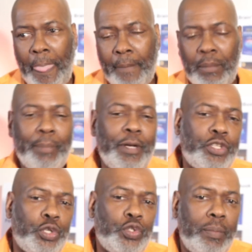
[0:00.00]
My
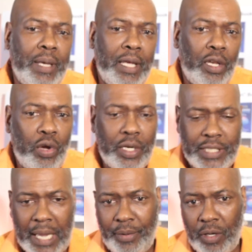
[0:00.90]
mentor told me a long
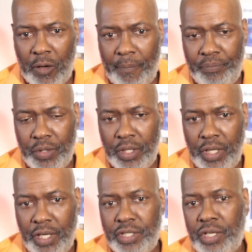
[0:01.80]
time ago,
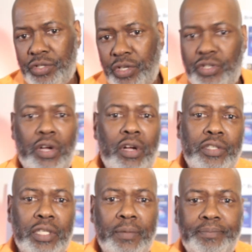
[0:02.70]
he said, Sir
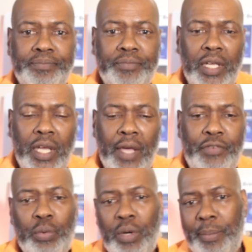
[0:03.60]
Charles, if
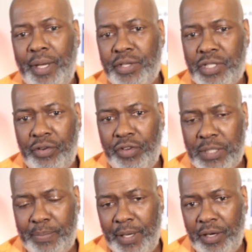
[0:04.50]
you want to be a serious
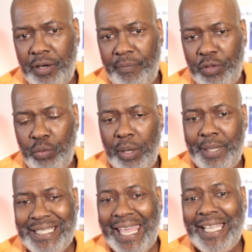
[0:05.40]
speaker, you want to be
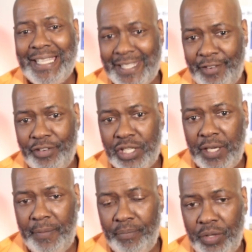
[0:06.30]
taken
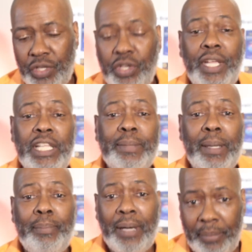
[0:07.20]
seriously, you need to be
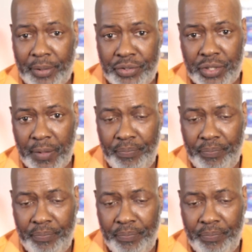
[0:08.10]
published.